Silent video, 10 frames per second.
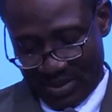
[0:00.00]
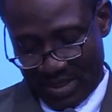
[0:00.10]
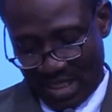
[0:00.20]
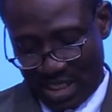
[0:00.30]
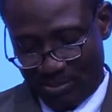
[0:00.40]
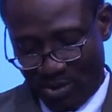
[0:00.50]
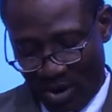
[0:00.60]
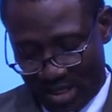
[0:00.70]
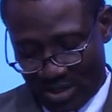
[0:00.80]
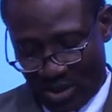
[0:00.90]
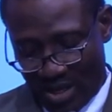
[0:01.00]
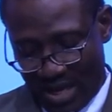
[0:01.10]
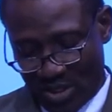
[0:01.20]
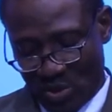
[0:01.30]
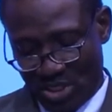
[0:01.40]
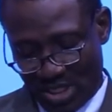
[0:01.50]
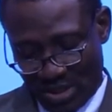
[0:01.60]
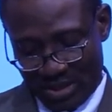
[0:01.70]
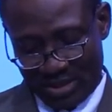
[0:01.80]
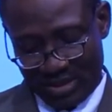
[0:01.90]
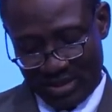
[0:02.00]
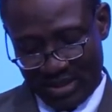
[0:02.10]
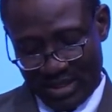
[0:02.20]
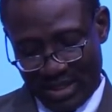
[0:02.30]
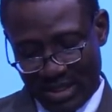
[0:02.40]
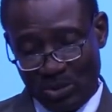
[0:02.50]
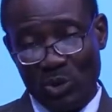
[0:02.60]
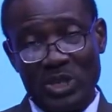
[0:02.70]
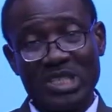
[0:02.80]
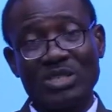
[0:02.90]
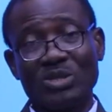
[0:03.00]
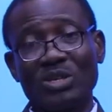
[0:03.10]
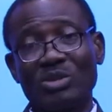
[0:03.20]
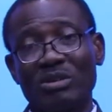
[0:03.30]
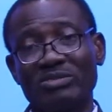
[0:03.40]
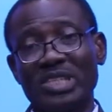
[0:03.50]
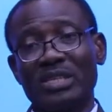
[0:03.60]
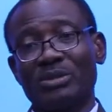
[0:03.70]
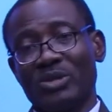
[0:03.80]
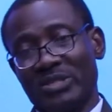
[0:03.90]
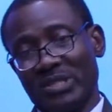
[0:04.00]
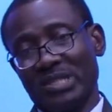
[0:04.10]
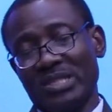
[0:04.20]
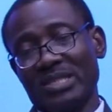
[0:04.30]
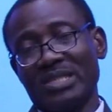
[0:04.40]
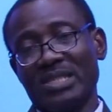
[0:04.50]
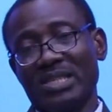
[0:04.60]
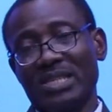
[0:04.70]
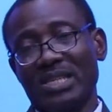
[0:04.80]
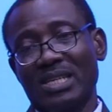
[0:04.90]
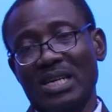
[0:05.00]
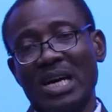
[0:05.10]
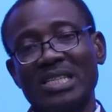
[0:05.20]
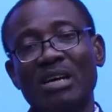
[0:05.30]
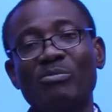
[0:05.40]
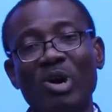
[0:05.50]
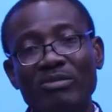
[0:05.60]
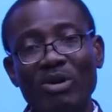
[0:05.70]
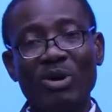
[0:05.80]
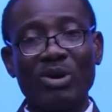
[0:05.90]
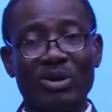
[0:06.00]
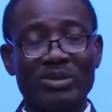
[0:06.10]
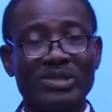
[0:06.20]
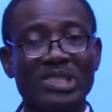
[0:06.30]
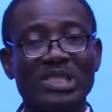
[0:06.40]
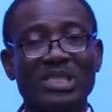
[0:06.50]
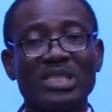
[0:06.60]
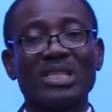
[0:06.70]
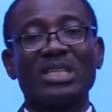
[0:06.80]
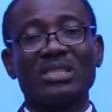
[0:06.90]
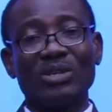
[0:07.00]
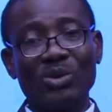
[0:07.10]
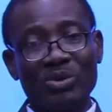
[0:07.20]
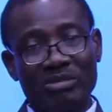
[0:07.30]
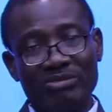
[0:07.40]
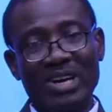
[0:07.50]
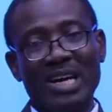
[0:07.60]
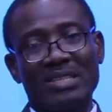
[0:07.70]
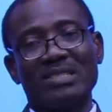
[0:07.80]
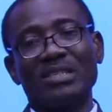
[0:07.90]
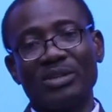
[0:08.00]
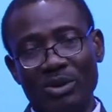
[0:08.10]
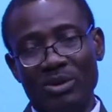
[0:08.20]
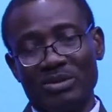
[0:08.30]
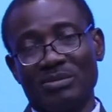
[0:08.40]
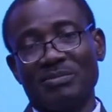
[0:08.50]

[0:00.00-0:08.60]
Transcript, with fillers: It points others to Jesus, who is the source of generosity. And above all, it glorifies God.